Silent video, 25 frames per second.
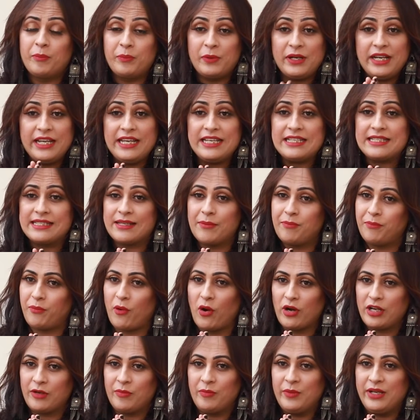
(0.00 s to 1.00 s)
Please
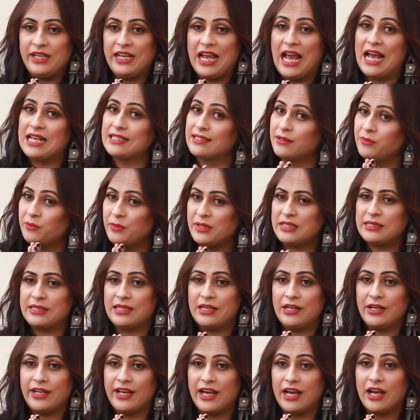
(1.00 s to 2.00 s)
support me as a Miss
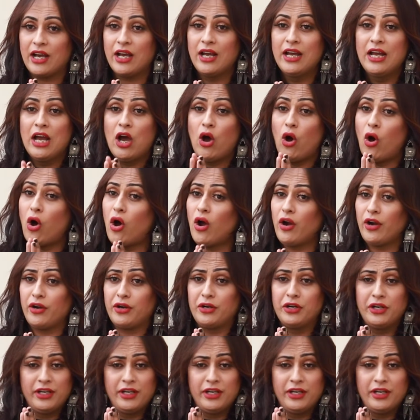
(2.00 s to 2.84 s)
India or